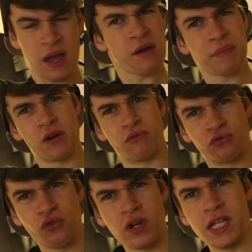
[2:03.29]
That'd be a
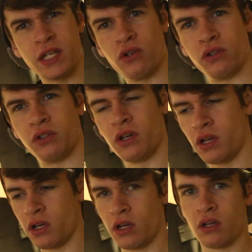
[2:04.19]
really good,
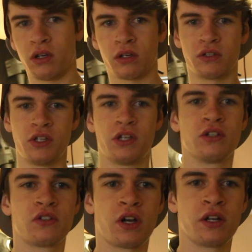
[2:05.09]
because you can
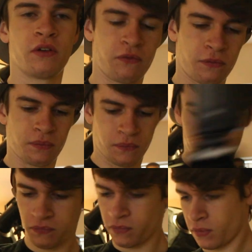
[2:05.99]
just kind of,
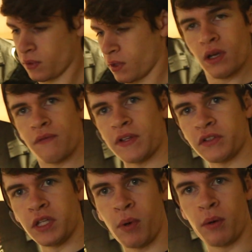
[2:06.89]
that's
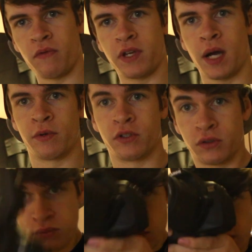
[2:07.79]
on the bottom of your camera,
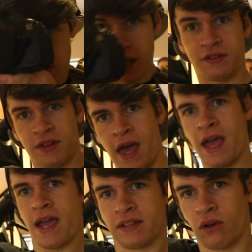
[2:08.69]
just it's
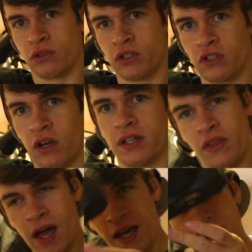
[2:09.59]
there, it's on your side.
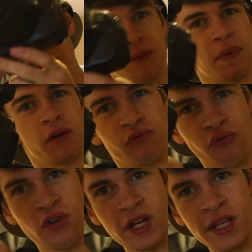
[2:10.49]
That'd be a
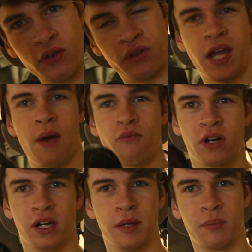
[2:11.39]
really good camera
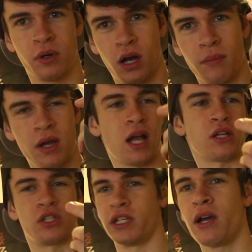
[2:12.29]
clip. I might
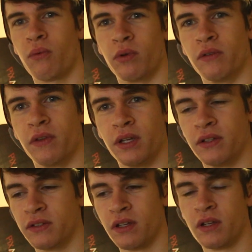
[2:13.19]
actually get one of
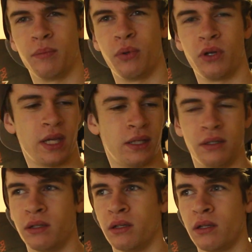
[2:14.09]
these, but
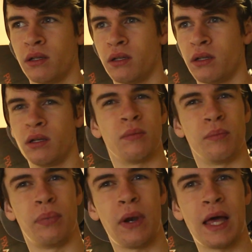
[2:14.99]
in
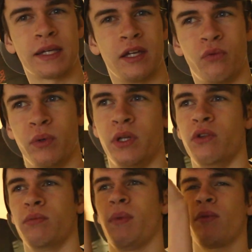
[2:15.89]
black if we do
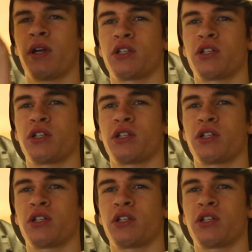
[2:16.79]
them. I'm not